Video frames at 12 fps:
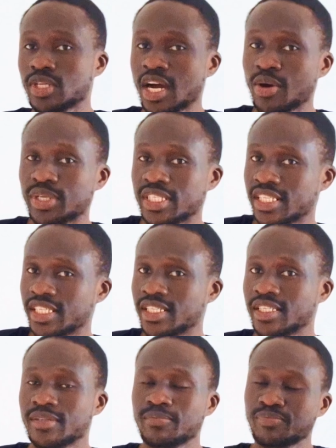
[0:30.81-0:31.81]
how it
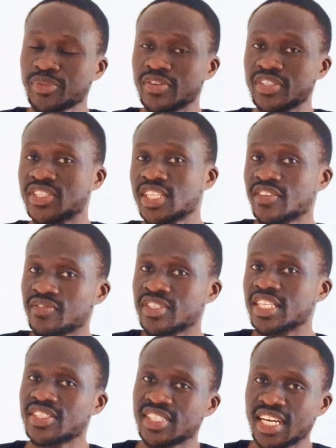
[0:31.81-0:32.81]
receives the
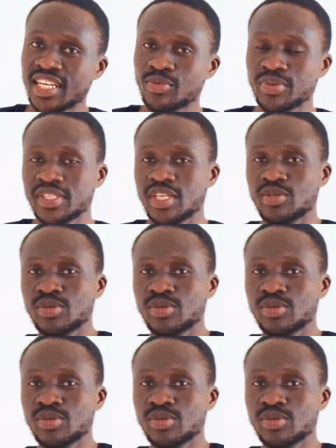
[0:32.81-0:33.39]
sun with